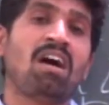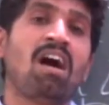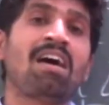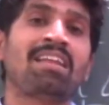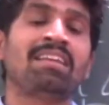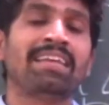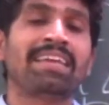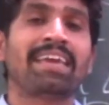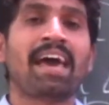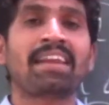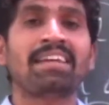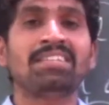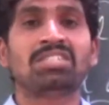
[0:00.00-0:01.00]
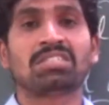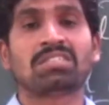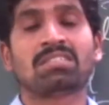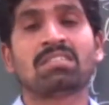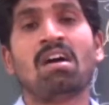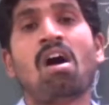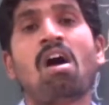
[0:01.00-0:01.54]
or in
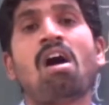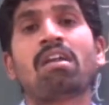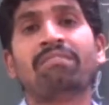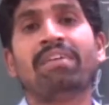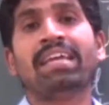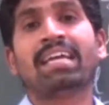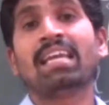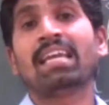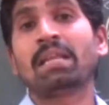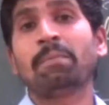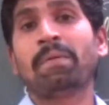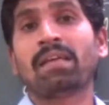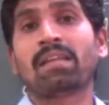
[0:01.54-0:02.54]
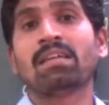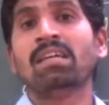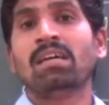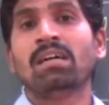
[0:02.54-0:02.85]
garages or vehicle repair.